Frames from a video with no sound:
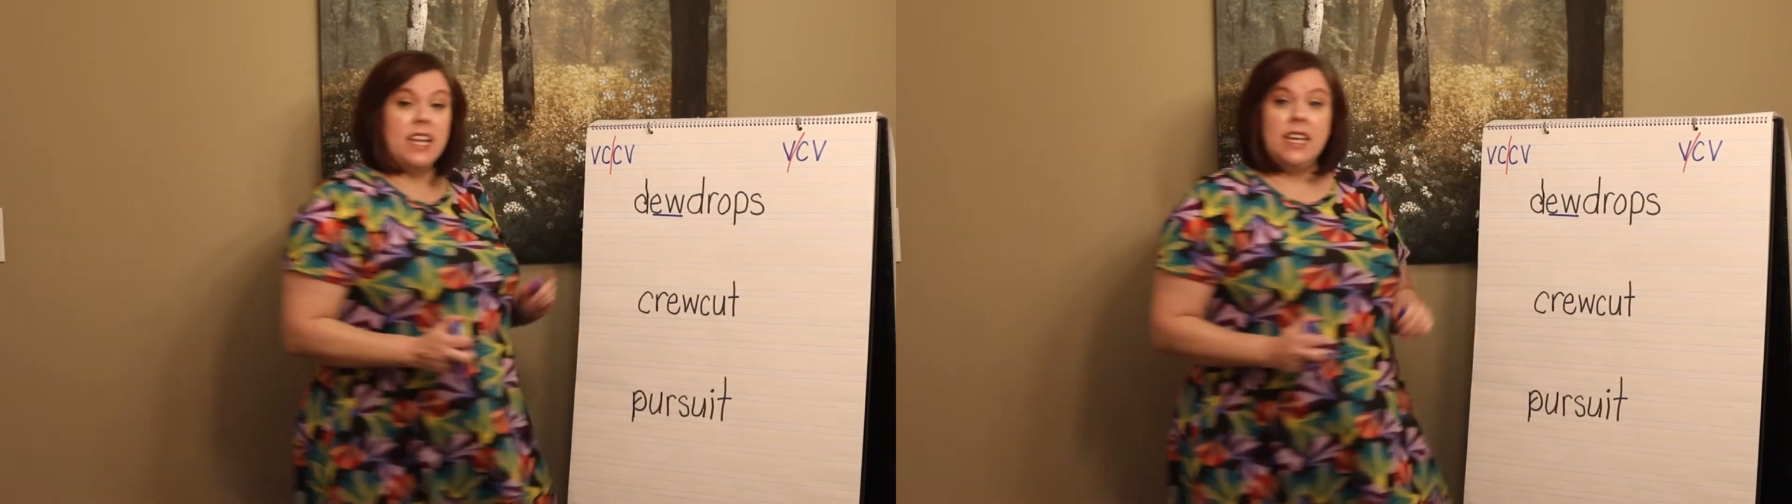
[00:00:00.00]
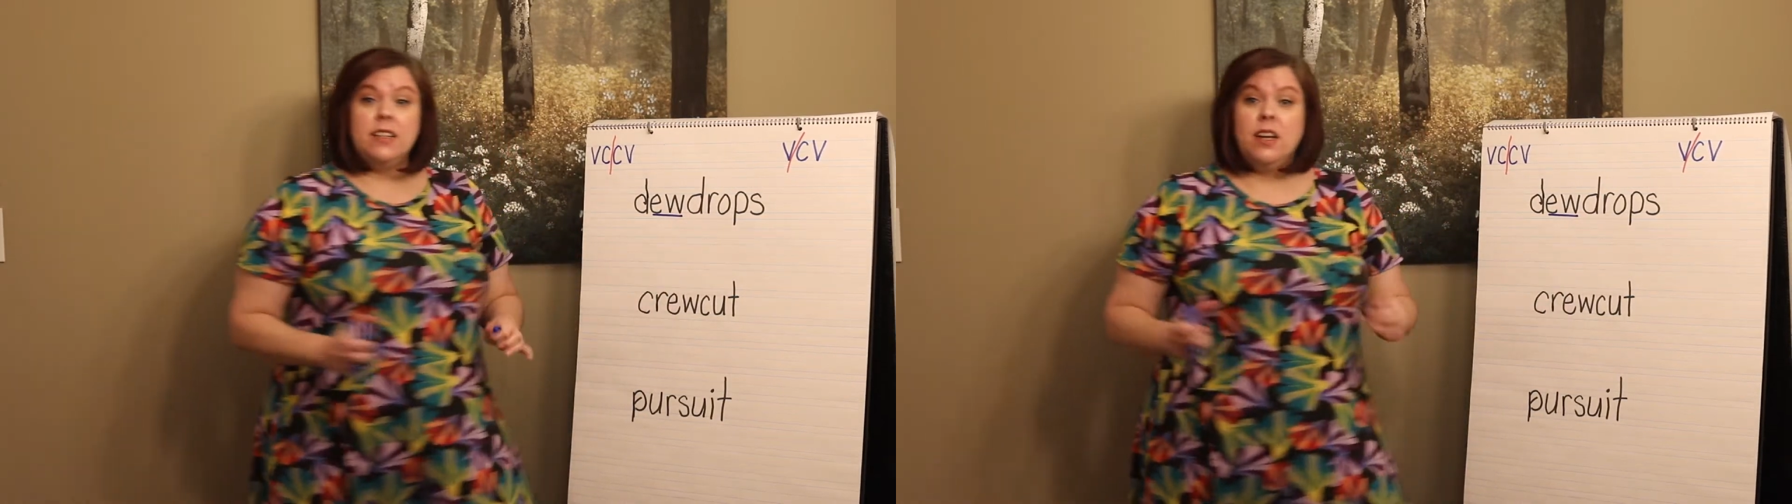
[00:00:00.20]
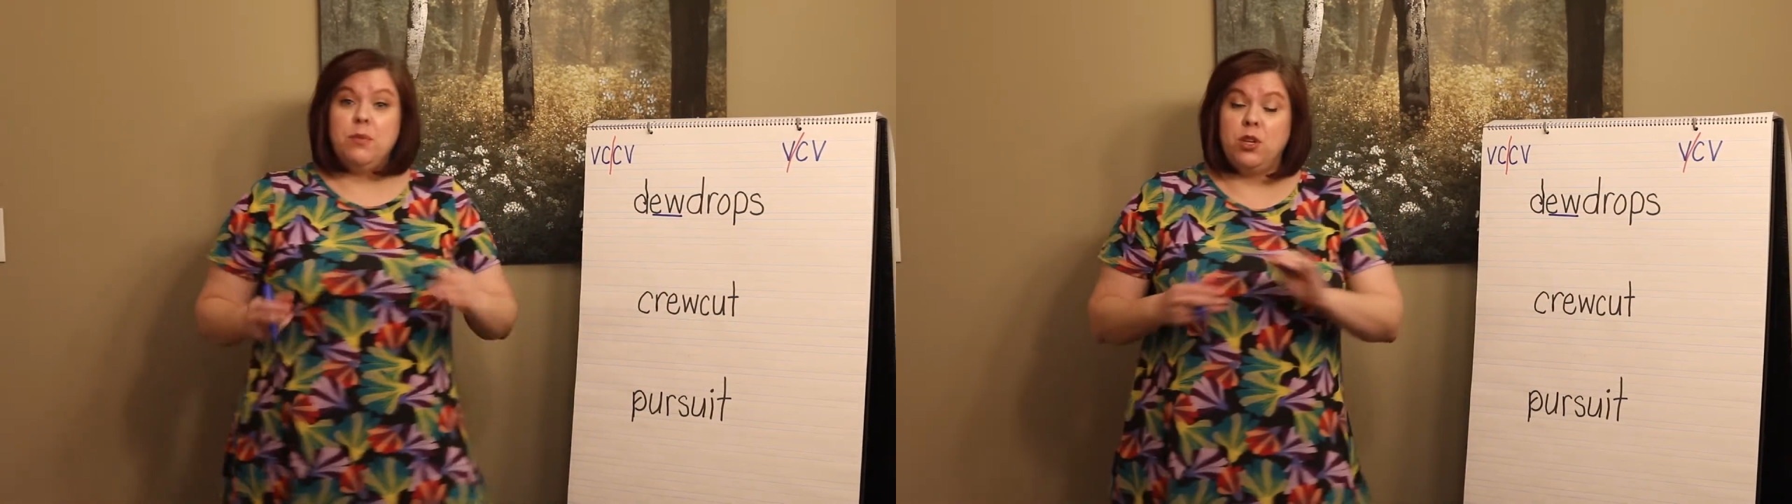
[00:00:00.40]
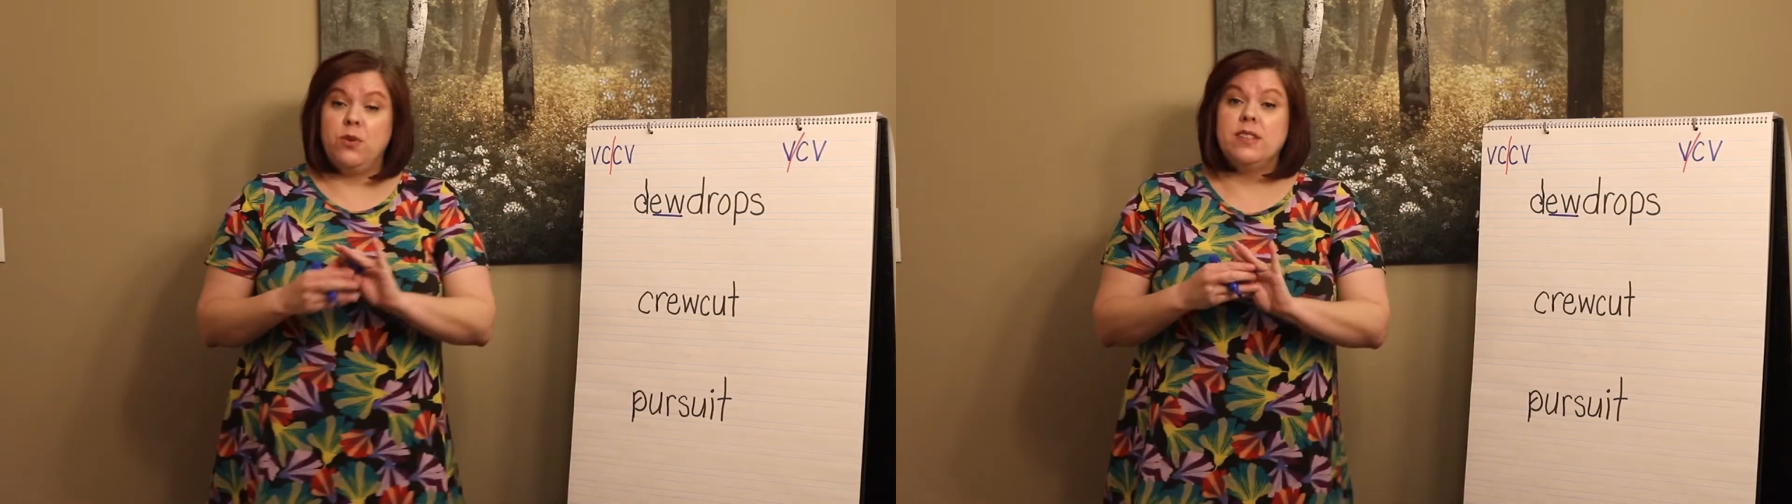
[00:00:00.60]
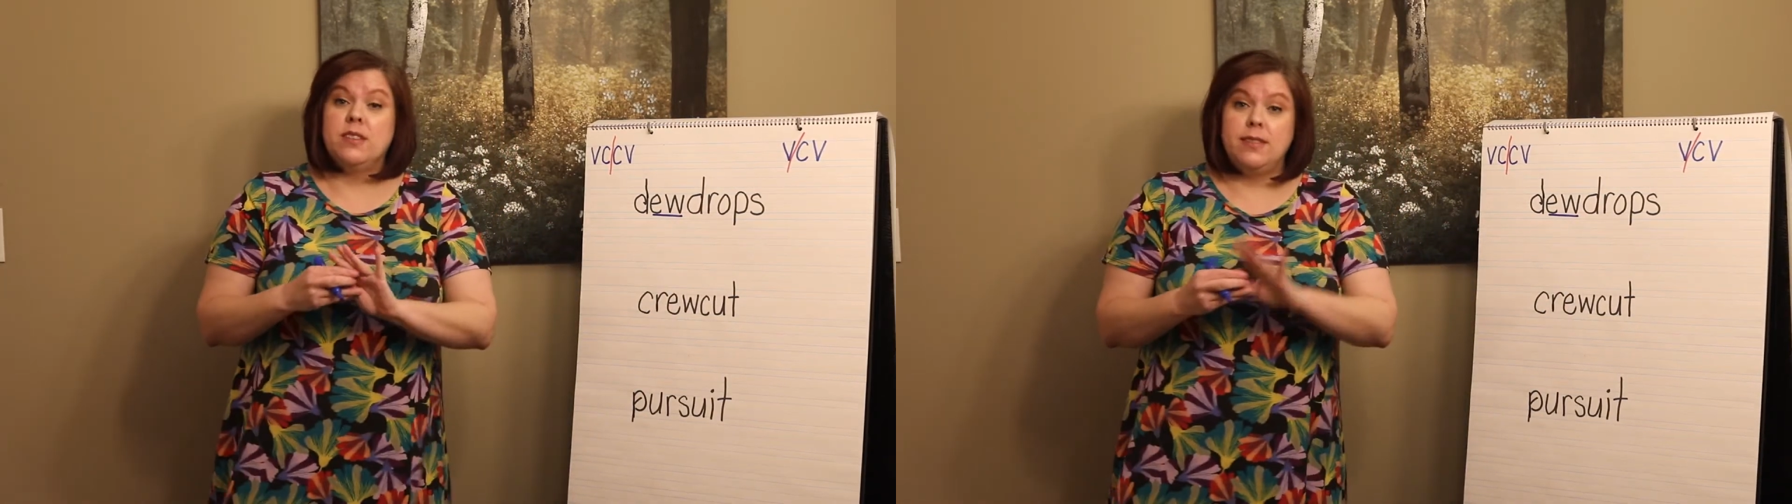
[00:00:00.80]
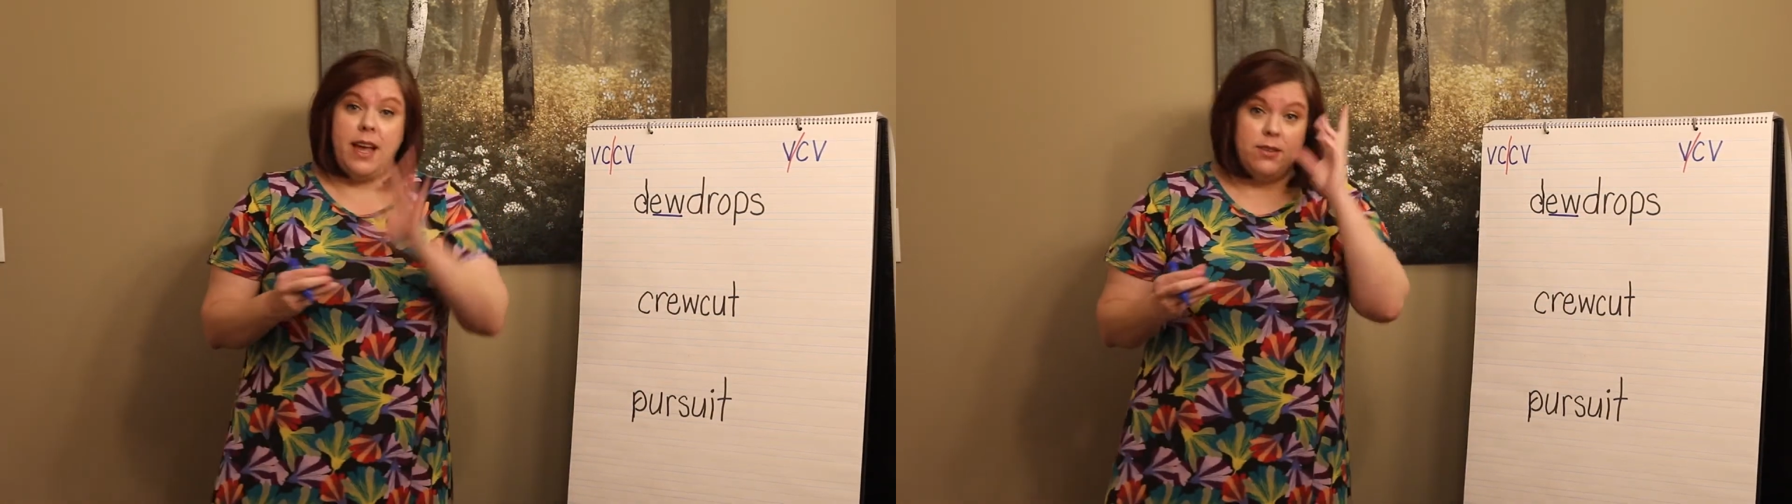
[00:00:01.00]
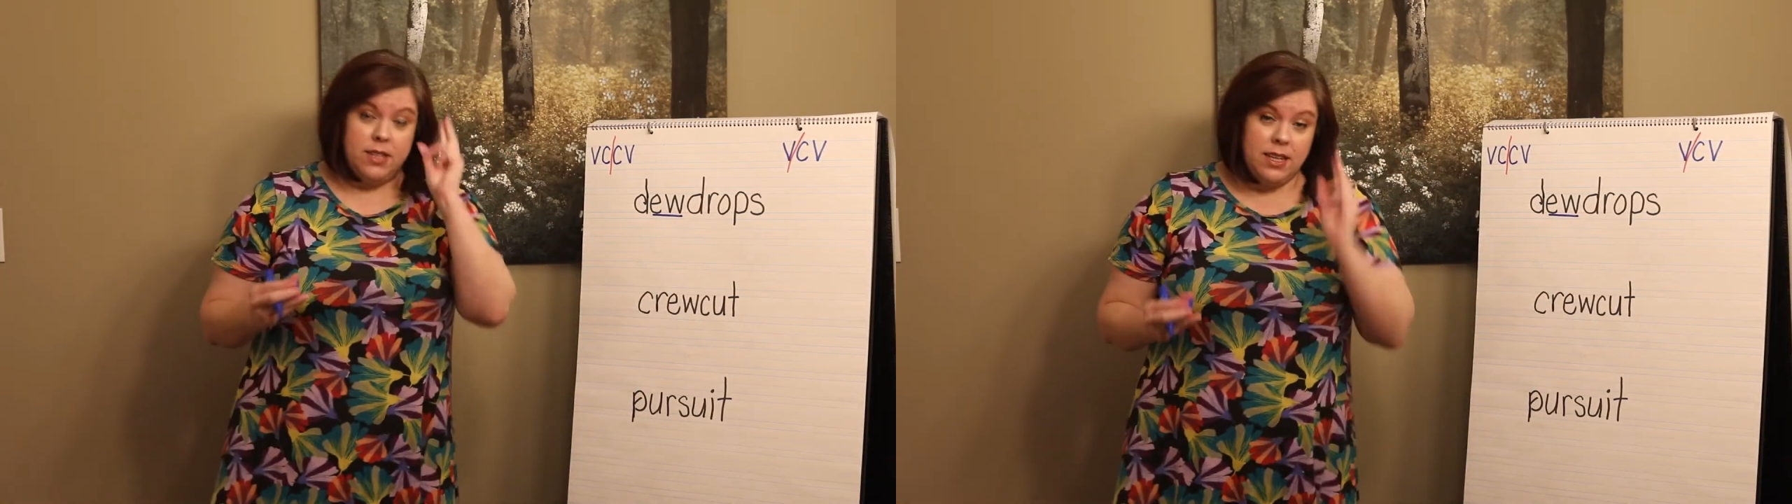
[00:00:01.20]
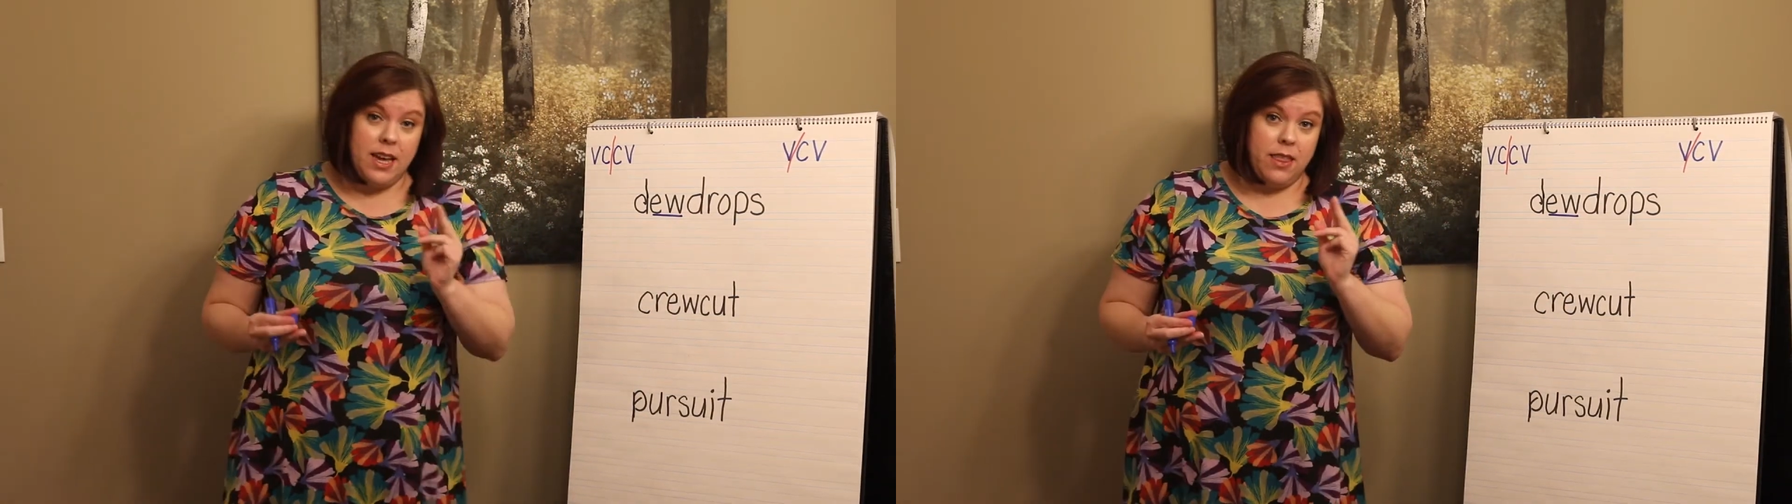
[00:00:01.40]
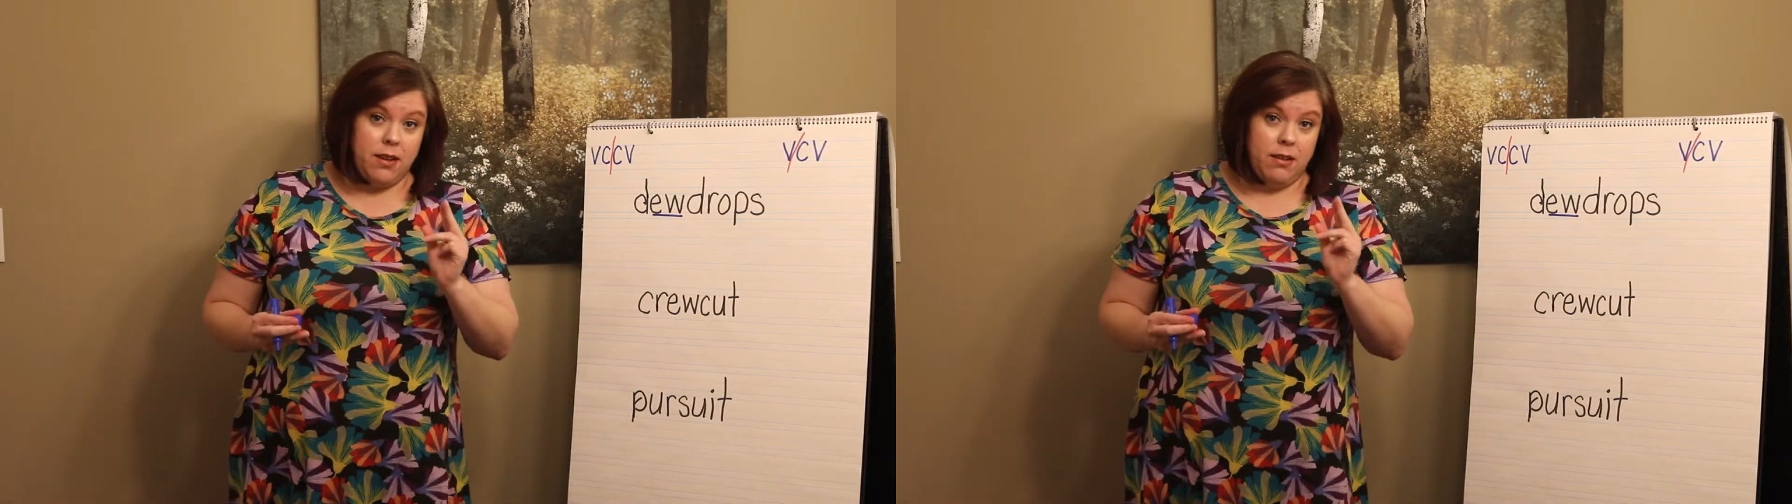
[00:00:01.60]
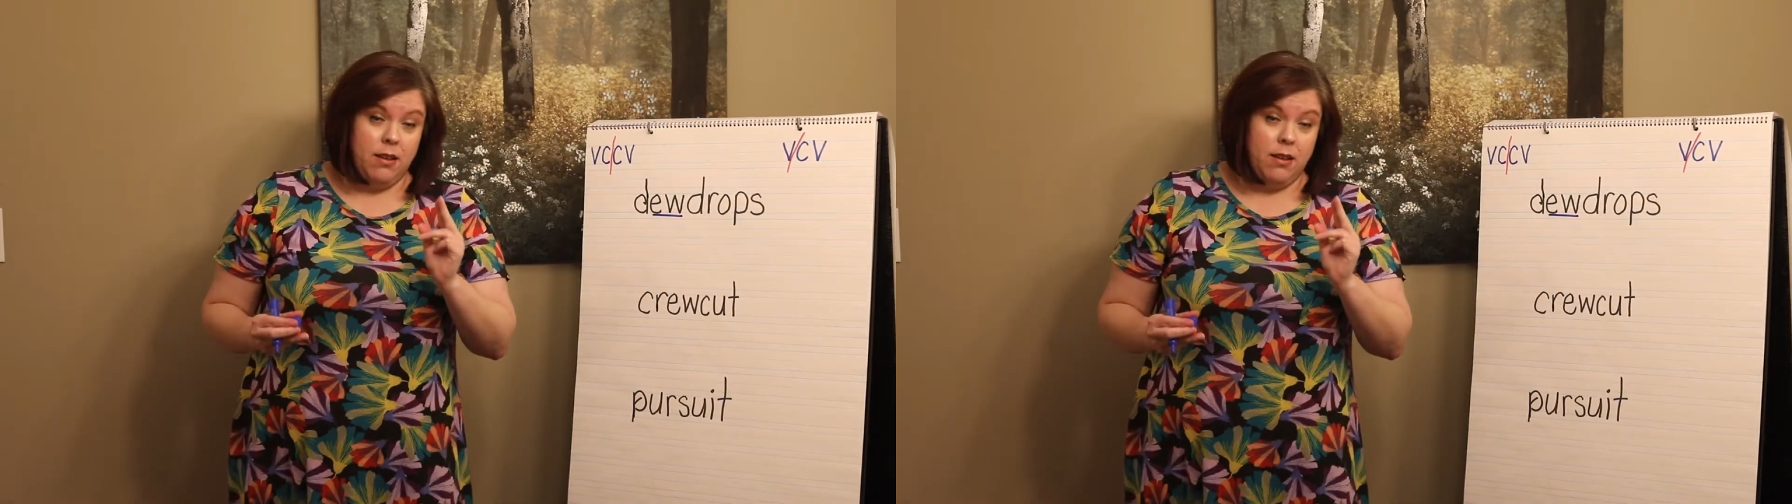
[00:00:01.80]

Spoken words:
EW is a sound together.